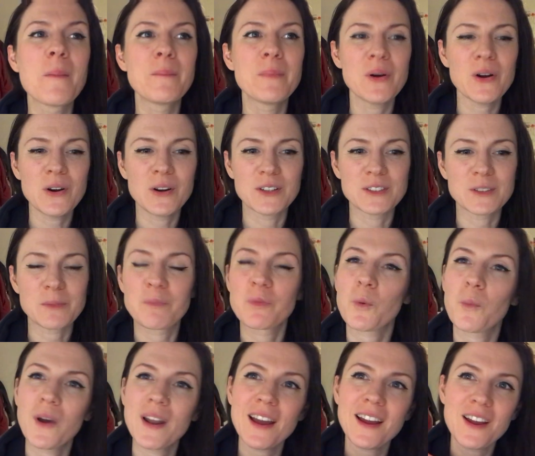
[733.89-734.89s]
but
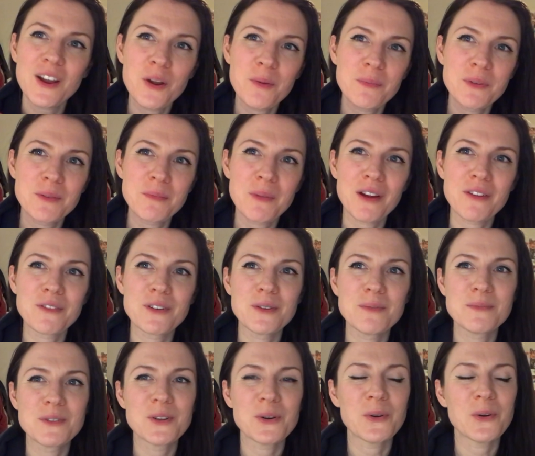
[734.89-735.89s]
when I opened my
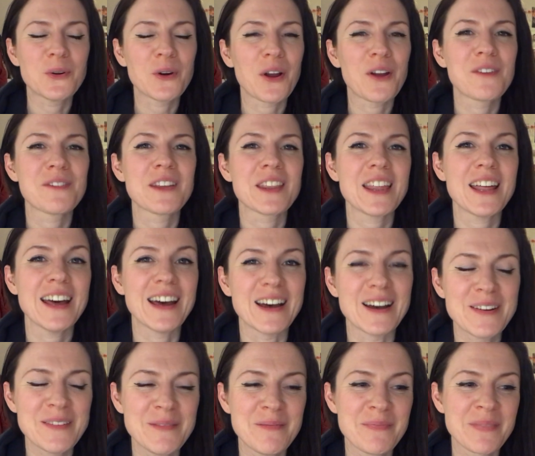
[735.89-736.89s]
room door over
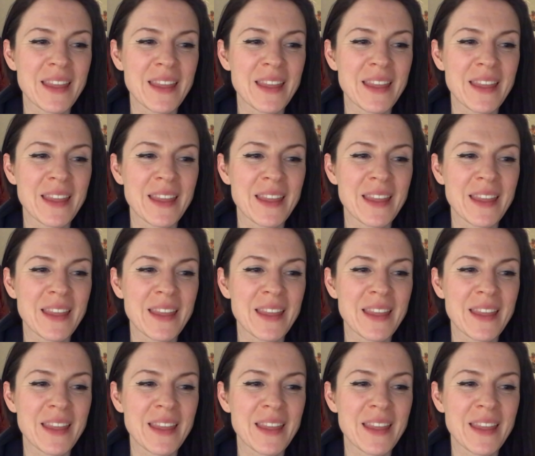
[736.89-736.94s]
there,